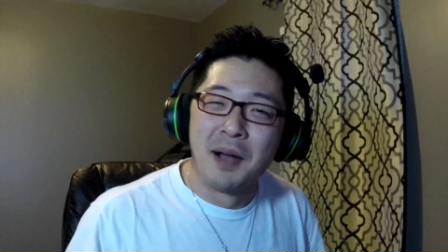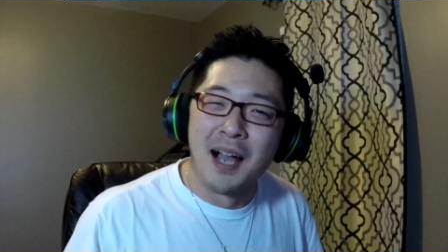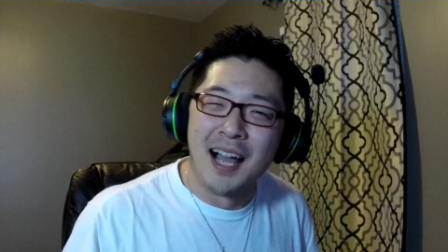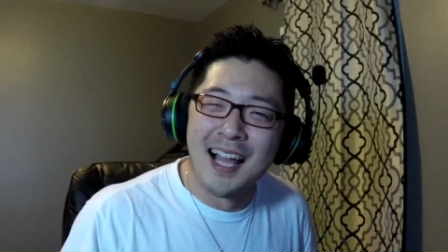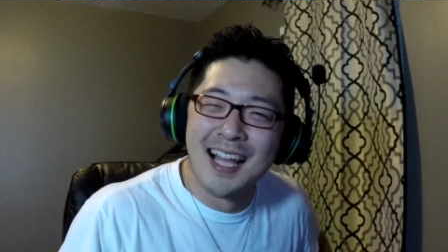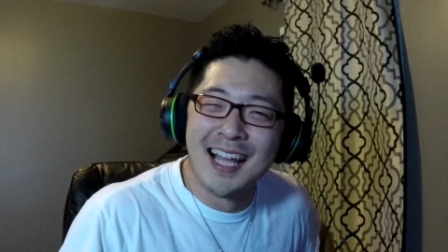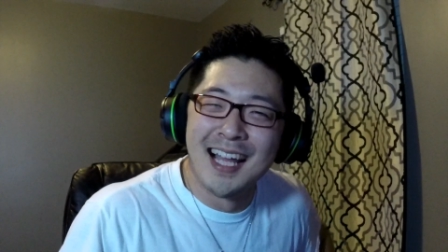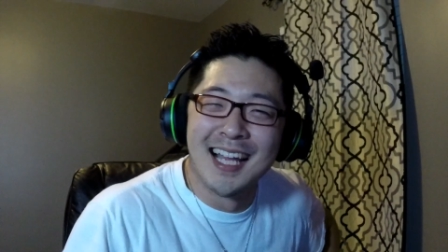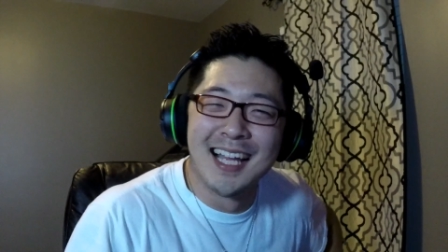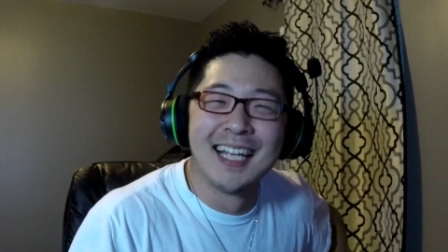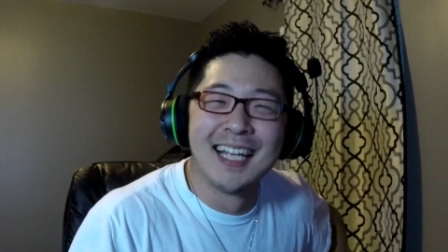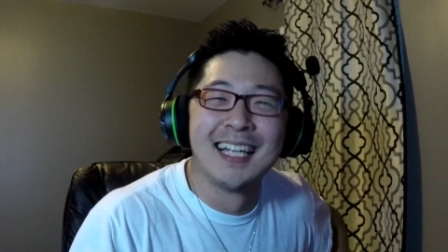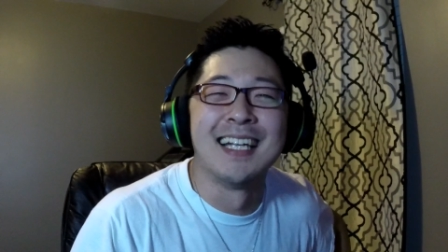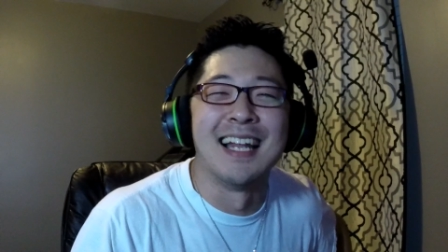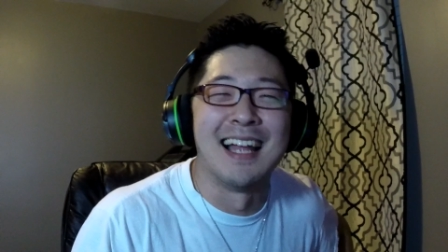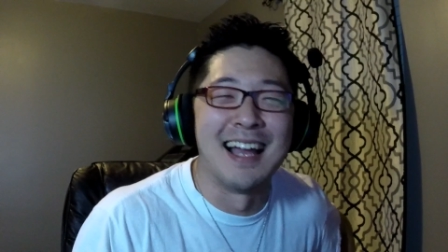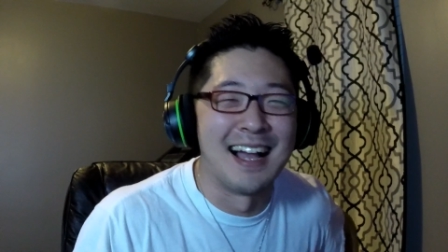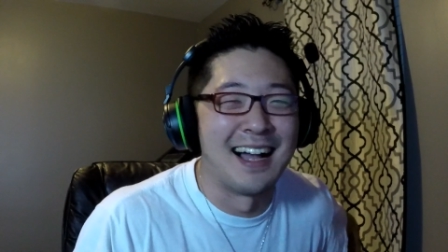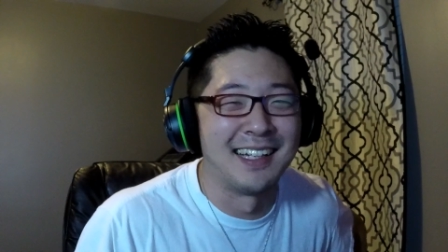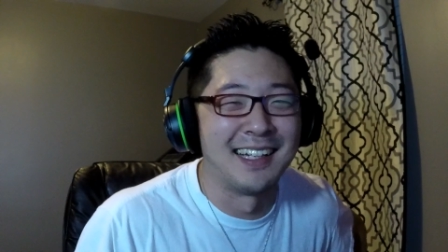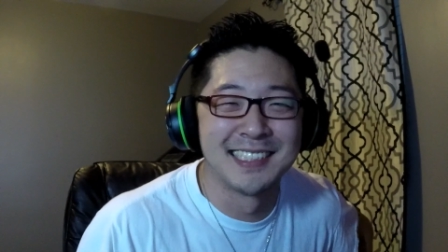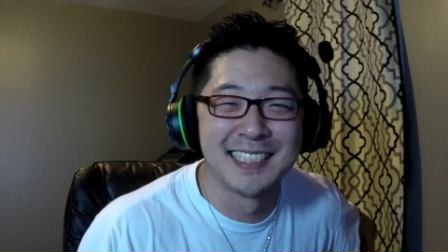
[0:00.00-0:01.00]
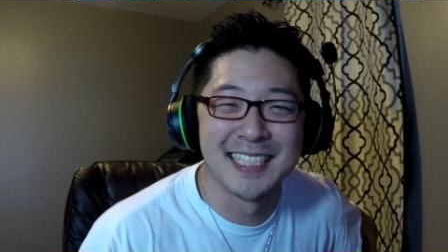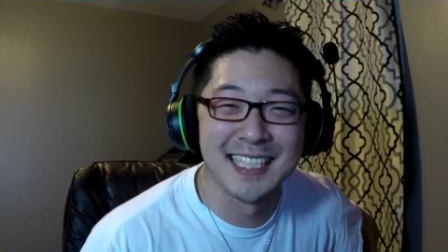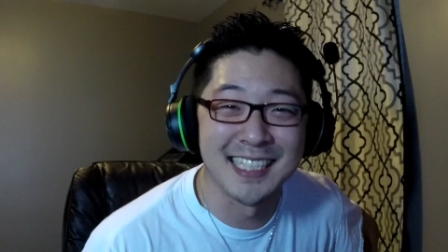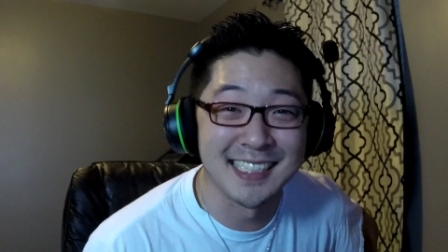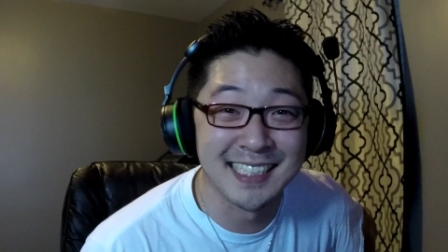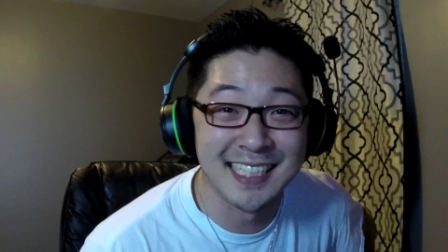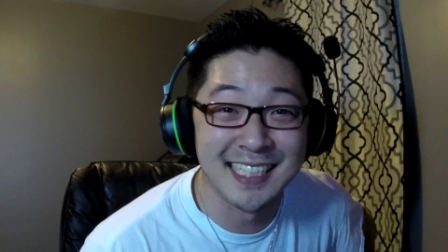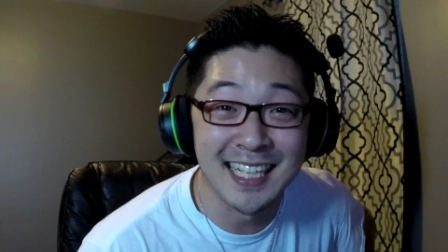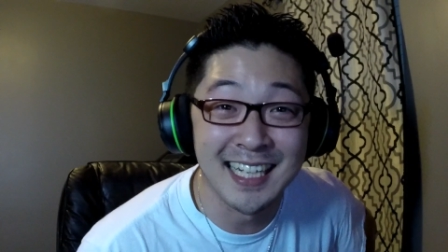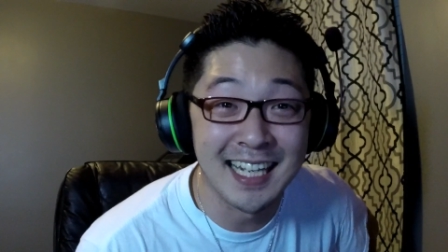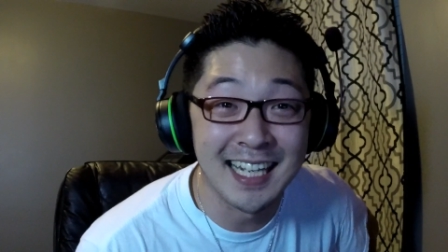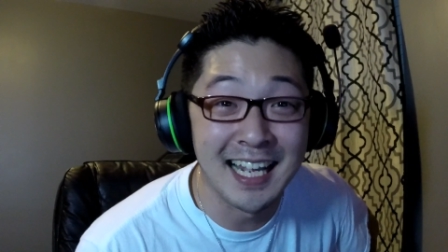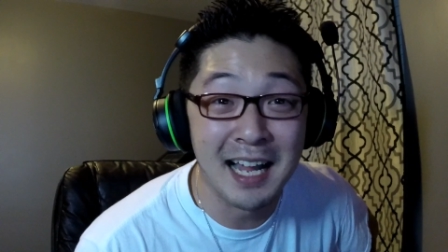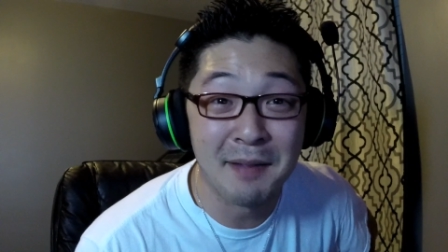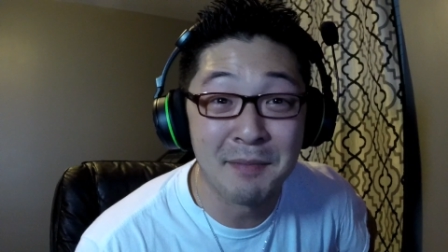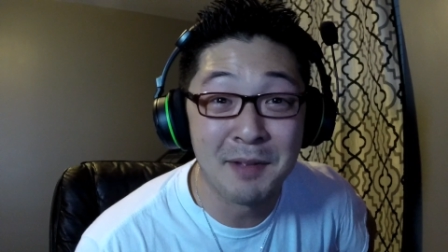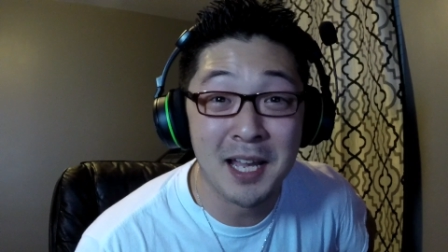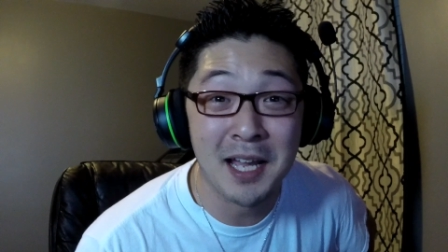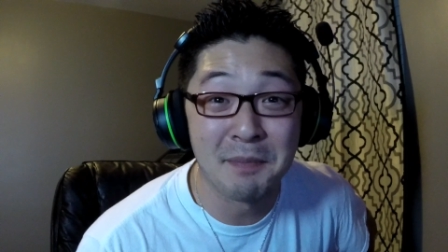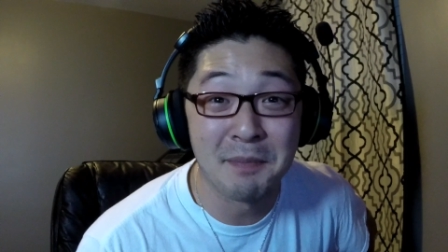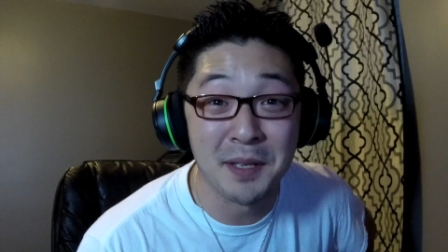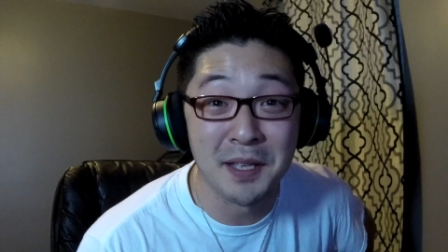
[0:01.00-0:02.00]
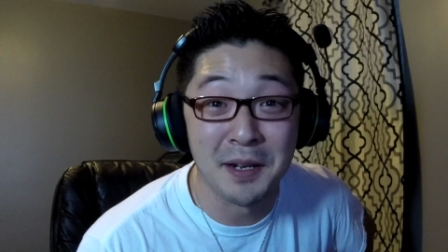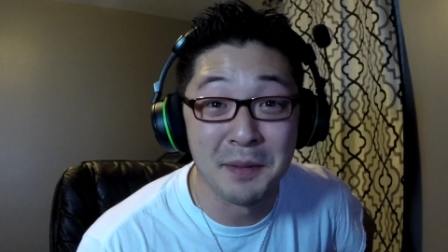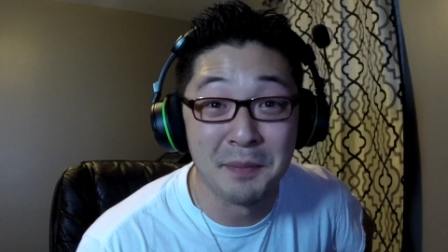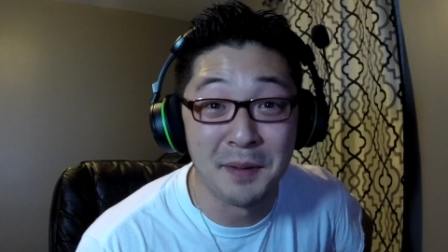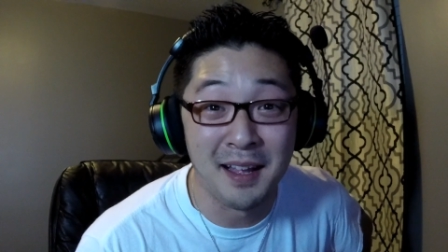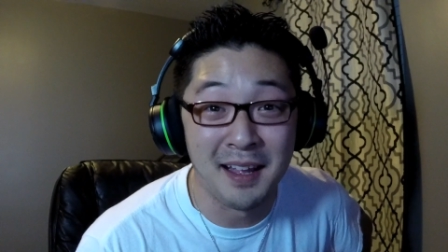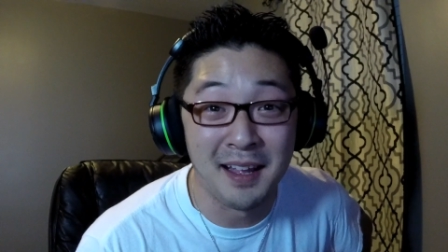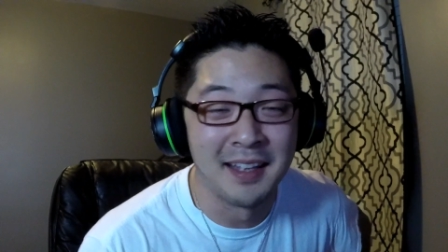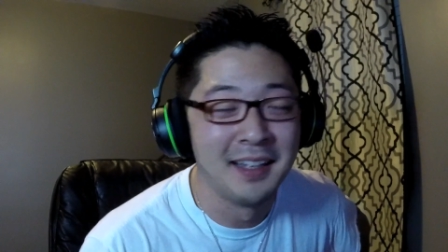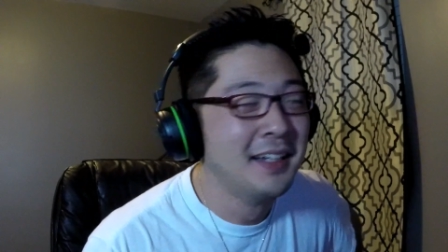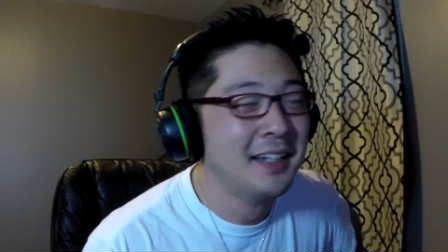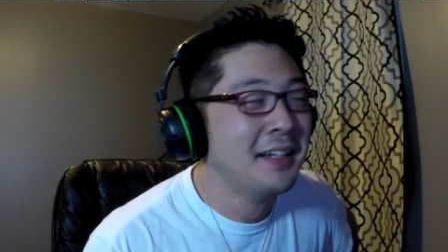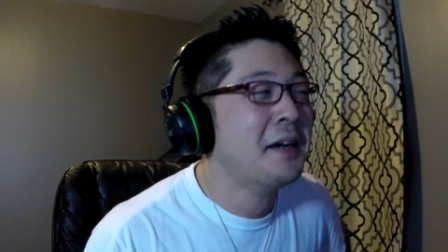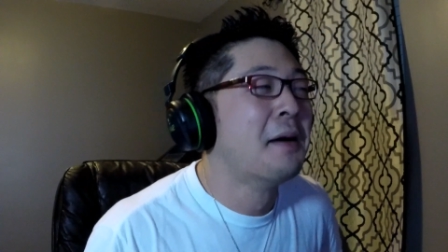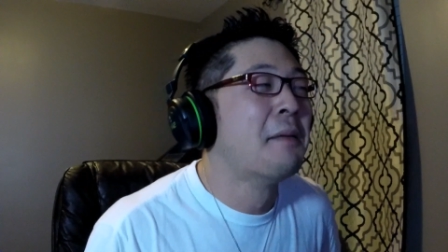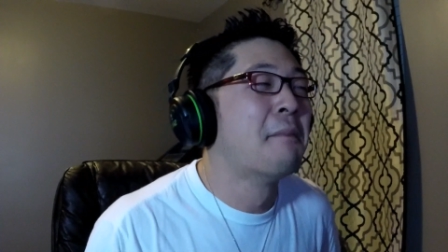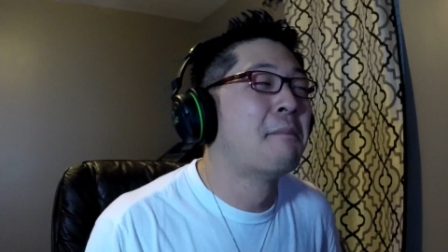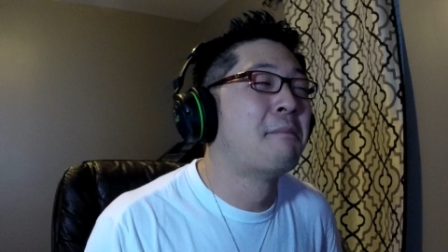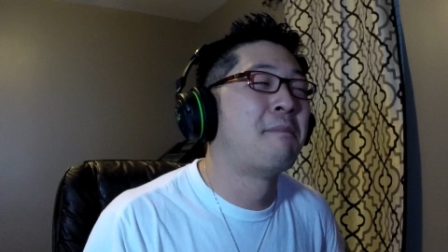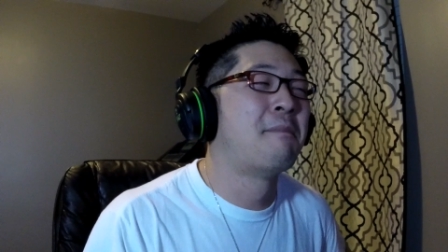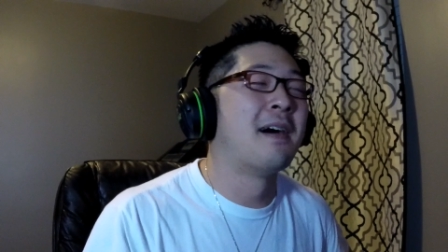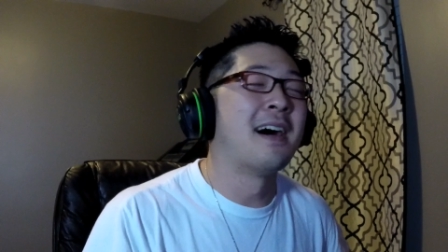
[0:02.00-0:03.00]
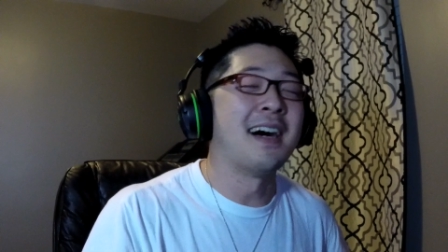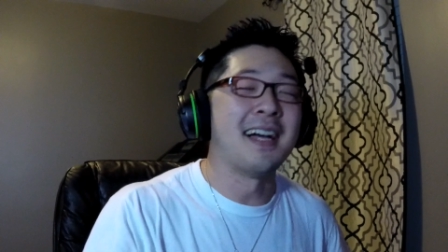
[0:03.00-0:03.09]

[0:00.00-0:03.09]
But I'm just kidding. I'm not PewDiePie.